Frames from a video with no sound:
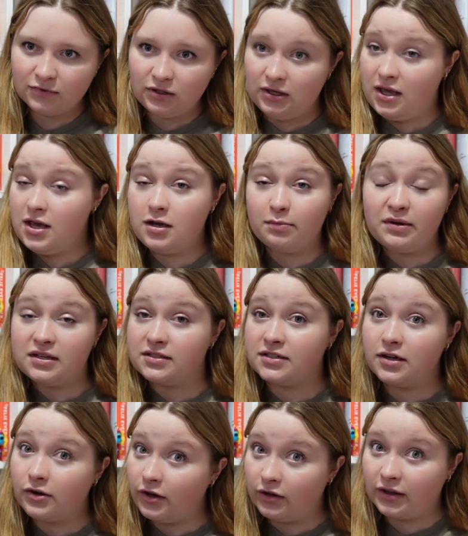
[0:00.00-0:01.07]
He could be a
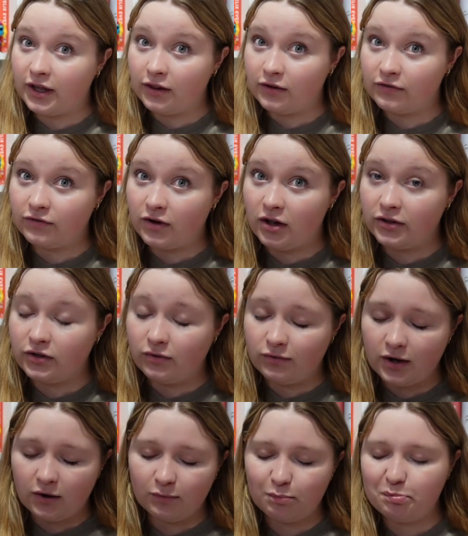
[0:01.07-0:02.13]
serial killer for all you
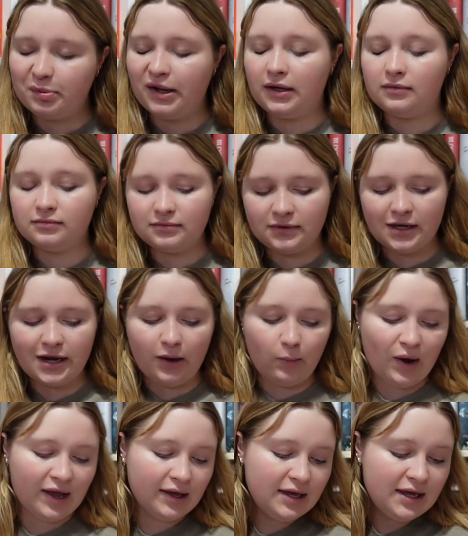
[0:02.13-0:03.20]
know. But
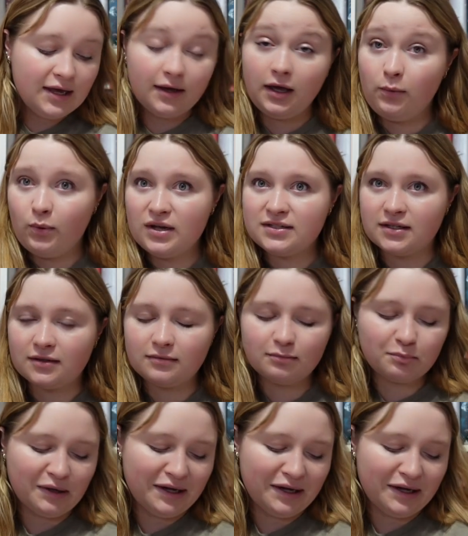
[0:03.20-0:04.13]
anyway, he wasn't.